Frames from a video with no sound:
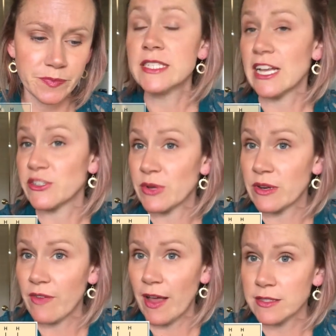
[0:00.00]

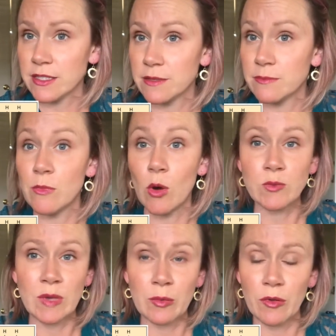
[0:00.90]
Saturated fats.
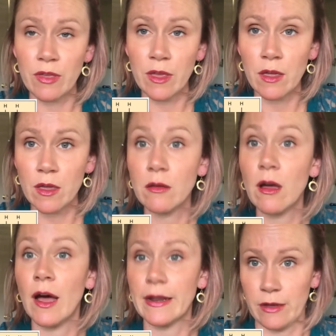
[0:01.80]
Most people think
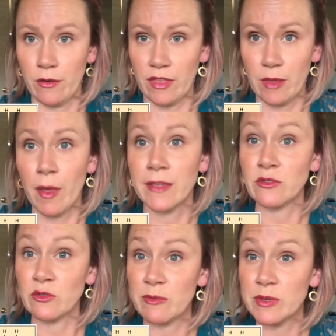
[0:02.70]
unhealthy because
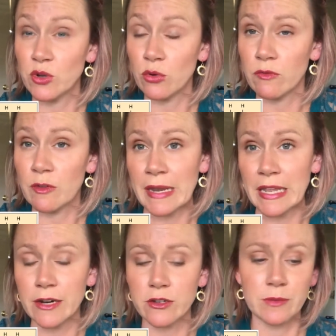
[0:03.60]
that's what we've been told for
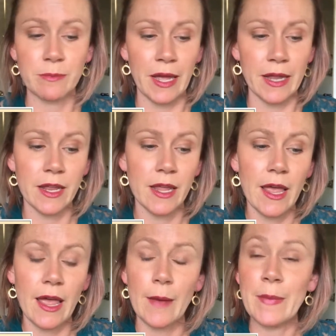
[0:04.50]
many years. But
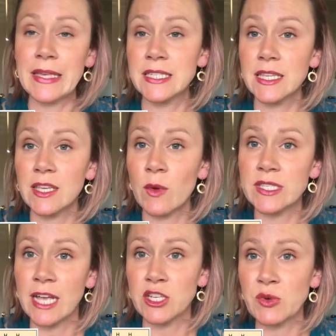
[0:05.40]
basically what
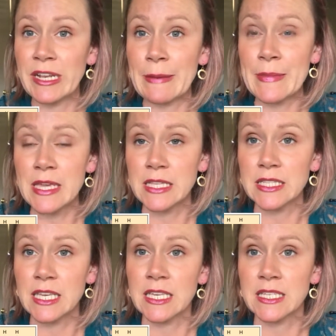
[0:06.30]
saturated
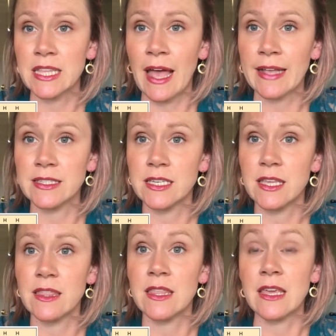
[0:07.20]
means is that
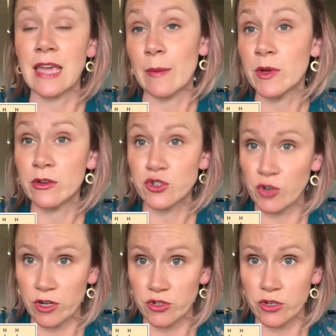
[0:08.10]
the chemical
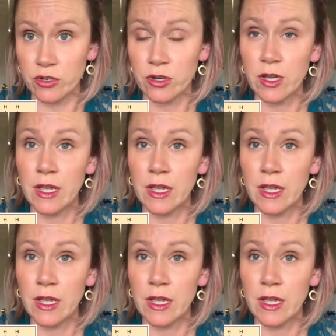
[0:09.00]
structure